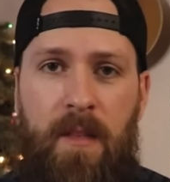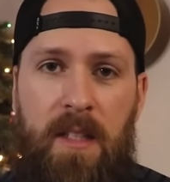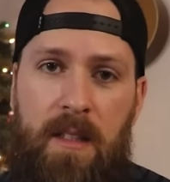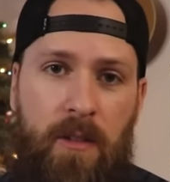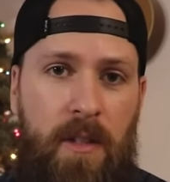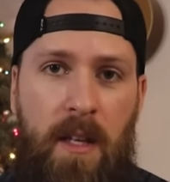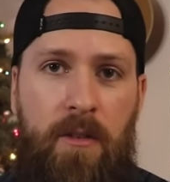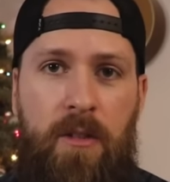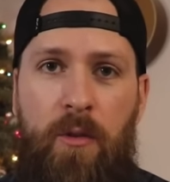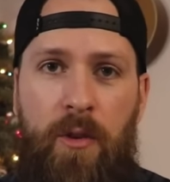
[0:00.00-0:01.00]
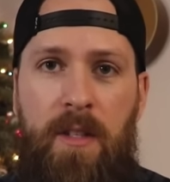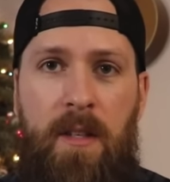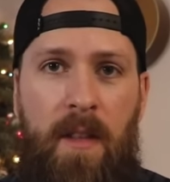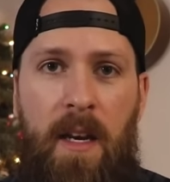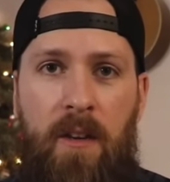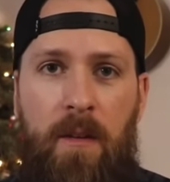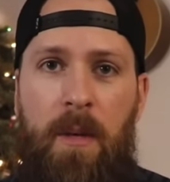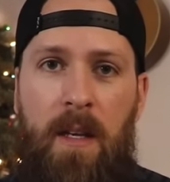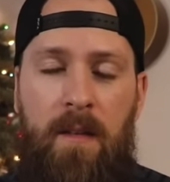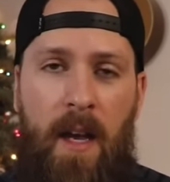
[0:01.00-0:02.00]
That's the only other source that it could
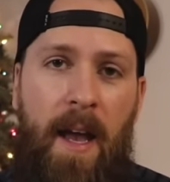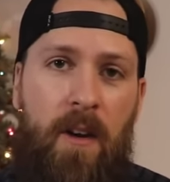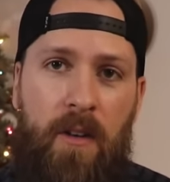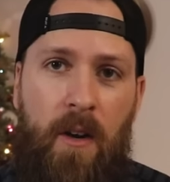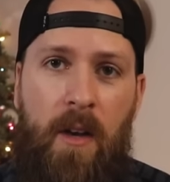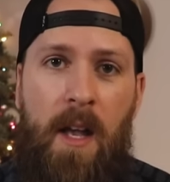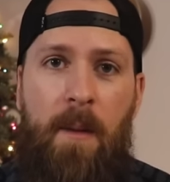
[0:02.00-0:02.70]
be. I don't know.